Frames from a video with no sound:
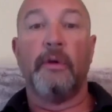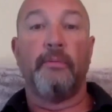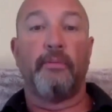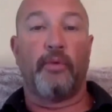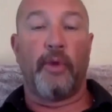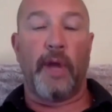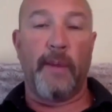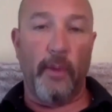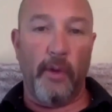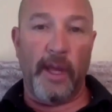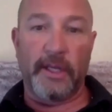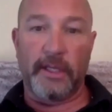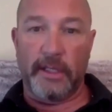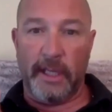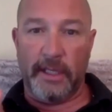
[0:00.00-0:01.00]
primary
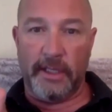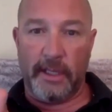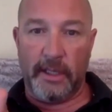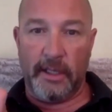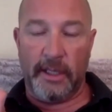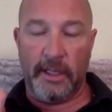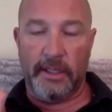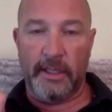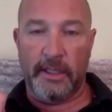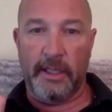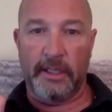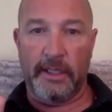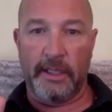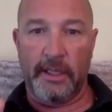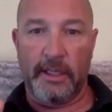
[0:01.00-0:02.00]
Addison's. Listen, listen,
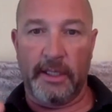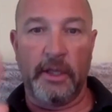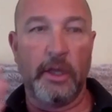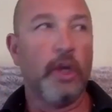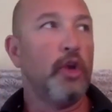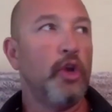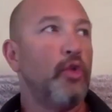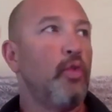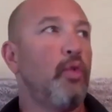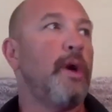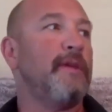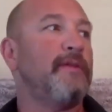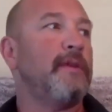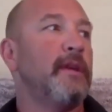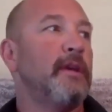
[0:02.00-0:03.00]
listen, listen.
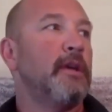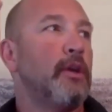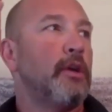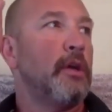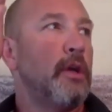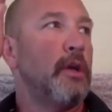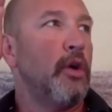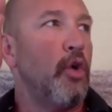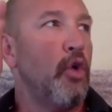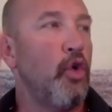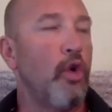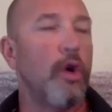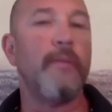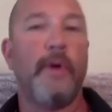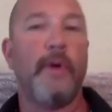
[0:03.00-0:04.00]
What
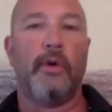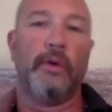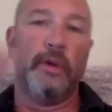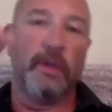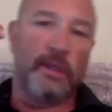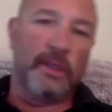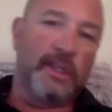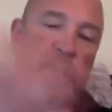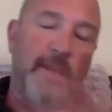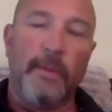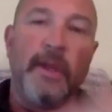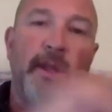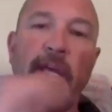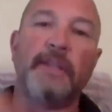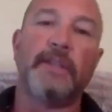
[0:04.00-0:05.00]
hormone
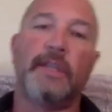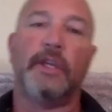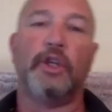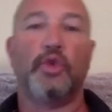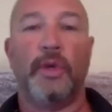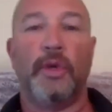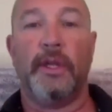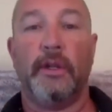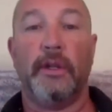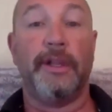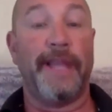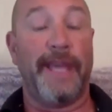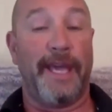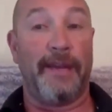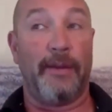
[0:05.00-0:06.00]
stimulates the adrenal
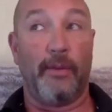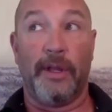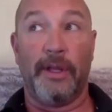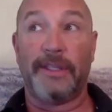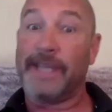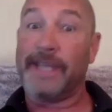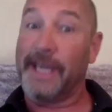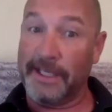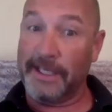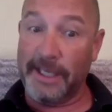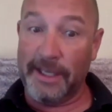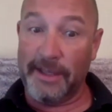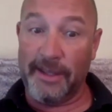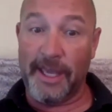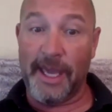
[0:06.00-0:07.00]
gland. Well, it's
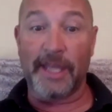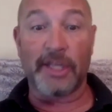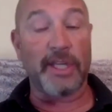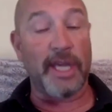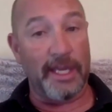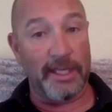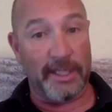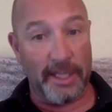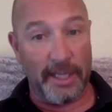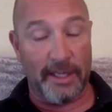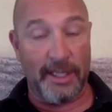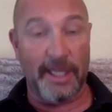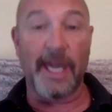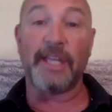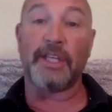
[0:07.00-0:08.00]
ACTH,
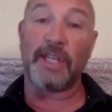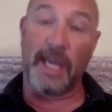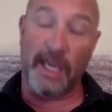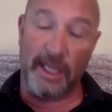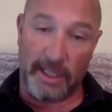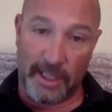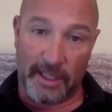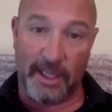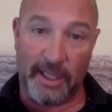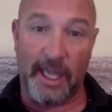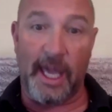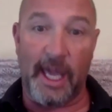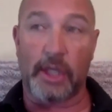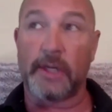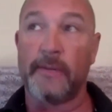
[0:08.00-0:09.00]
ACTH,
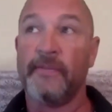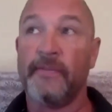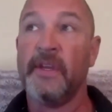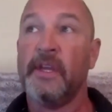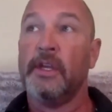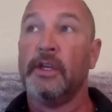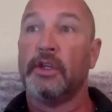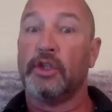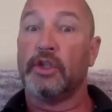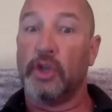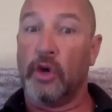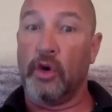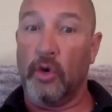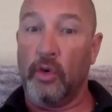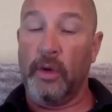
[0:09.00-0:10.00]
ACTH.
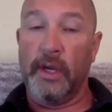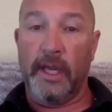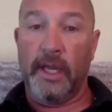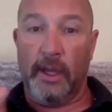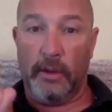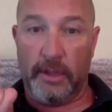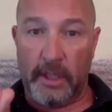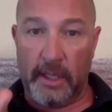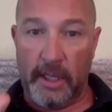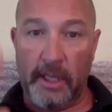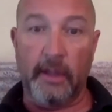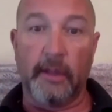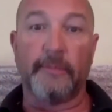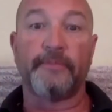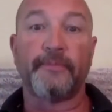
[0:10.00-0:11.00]
So here's the
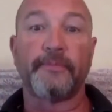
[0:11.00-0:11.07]
deal.